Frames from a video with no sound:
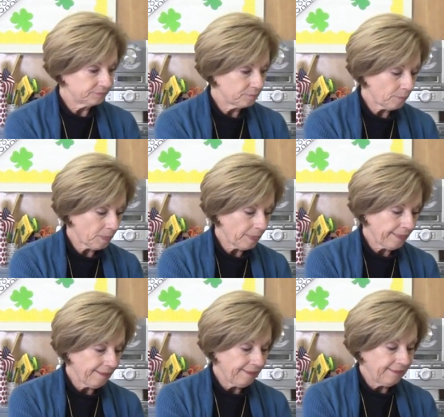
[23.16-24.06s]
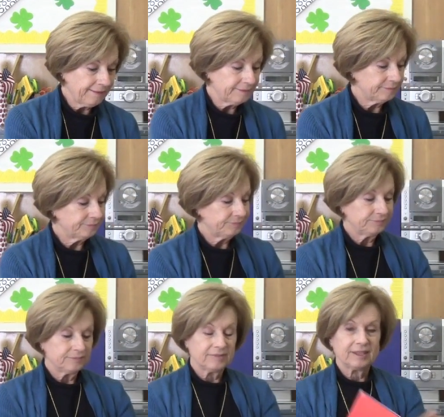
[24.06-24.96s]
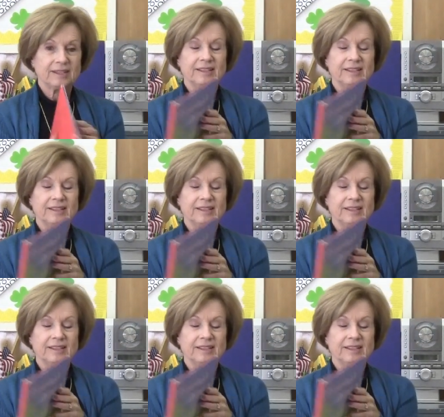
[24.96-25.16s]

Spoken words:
No one is speaking in this clip.